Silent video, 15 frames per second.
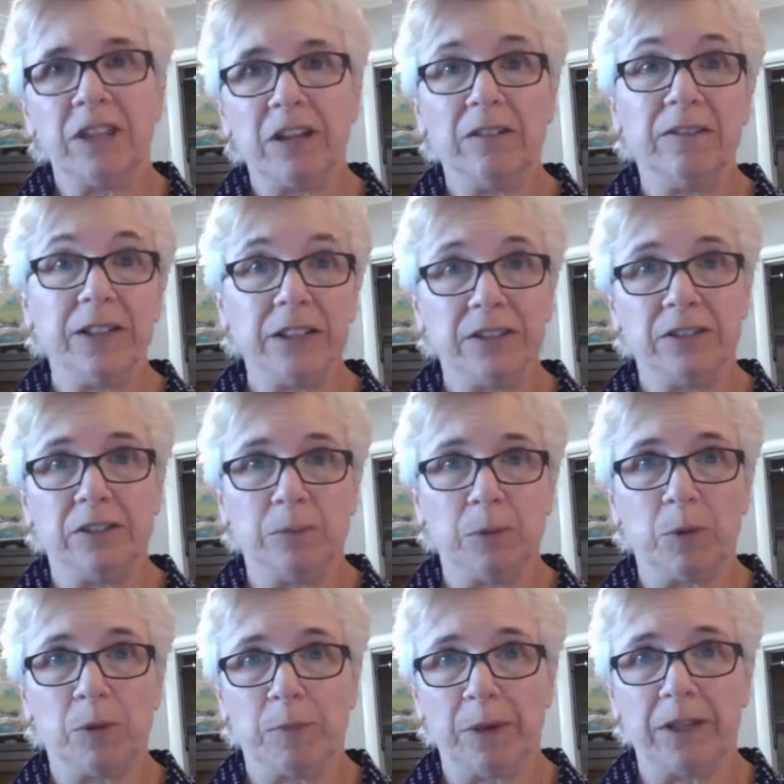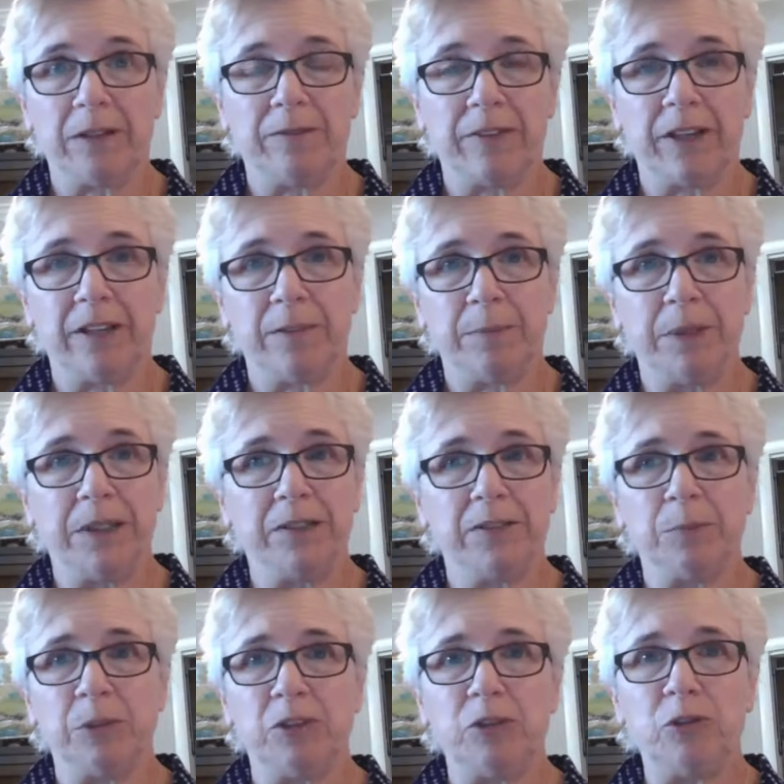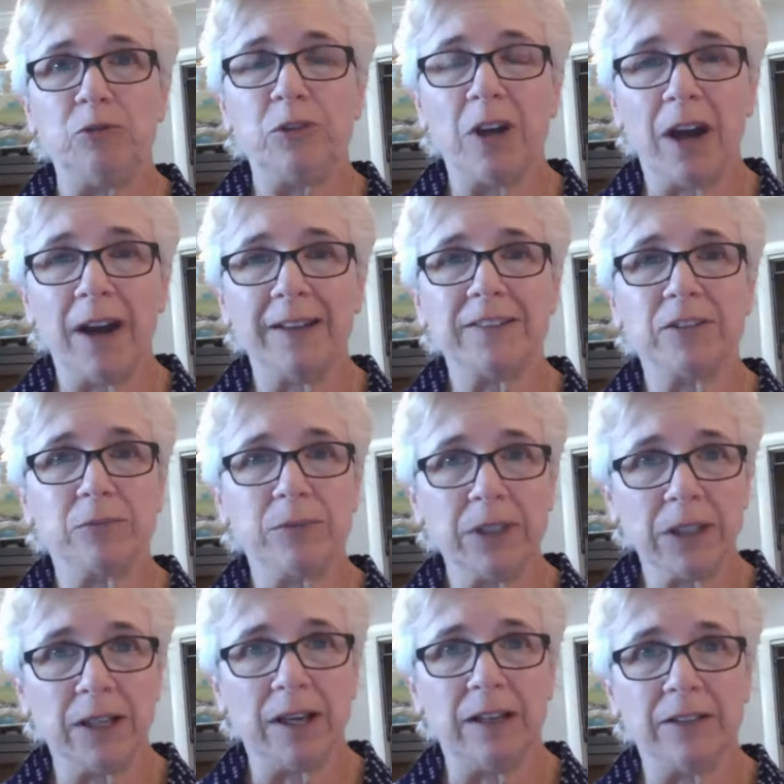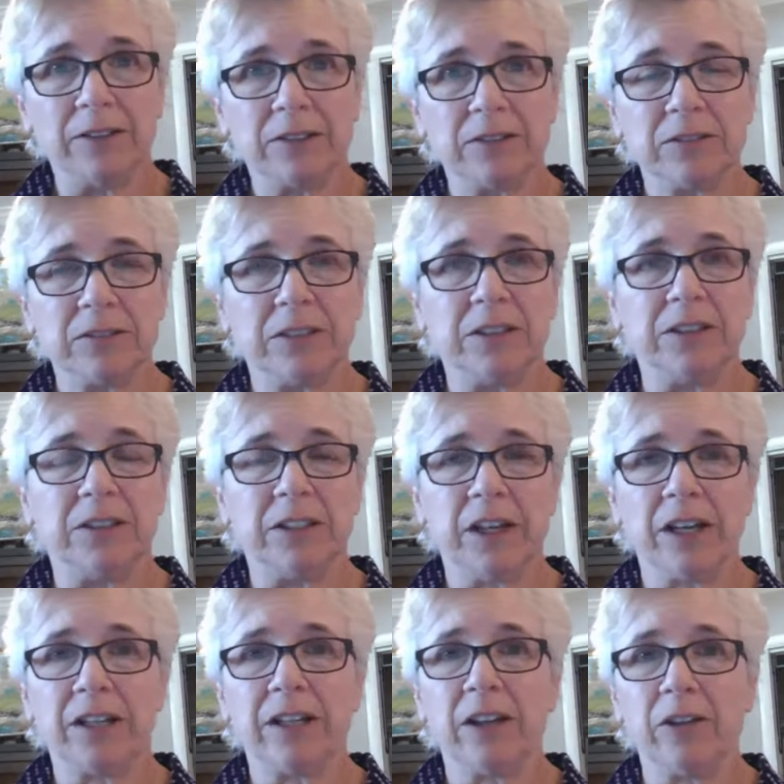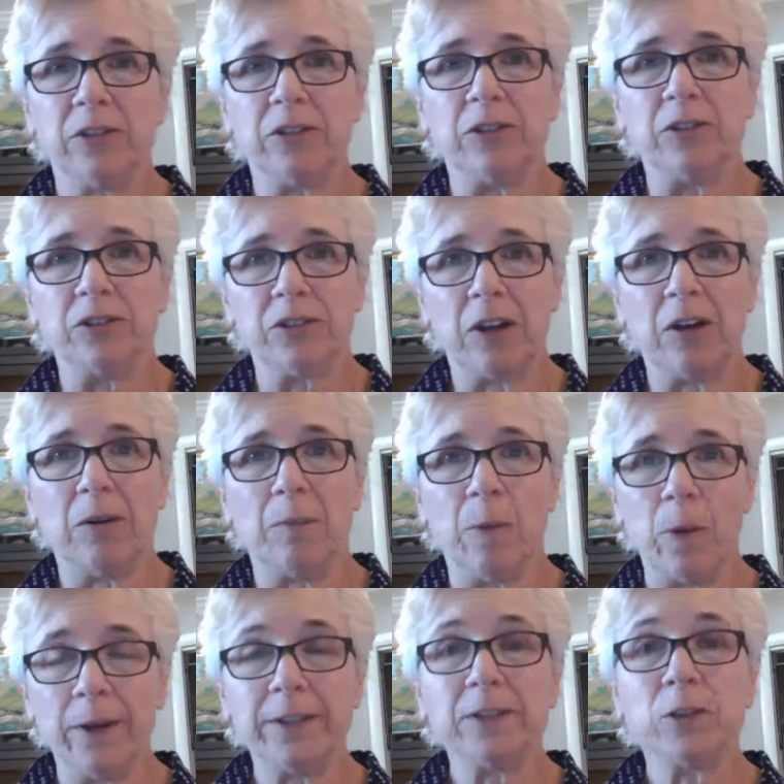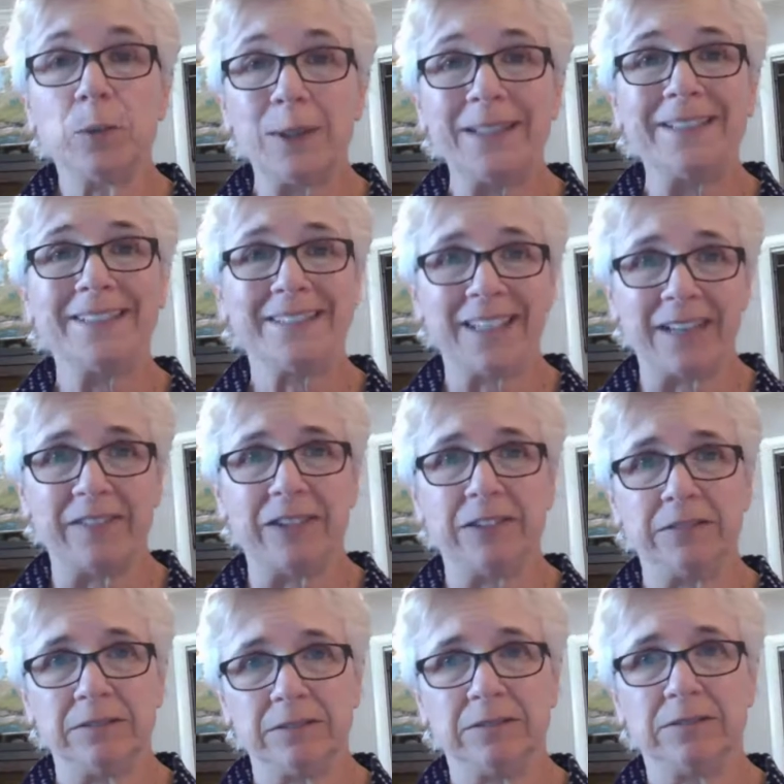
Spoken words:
delve into more about the faith piece, but you got to realize, and you got to go to Psalm 127.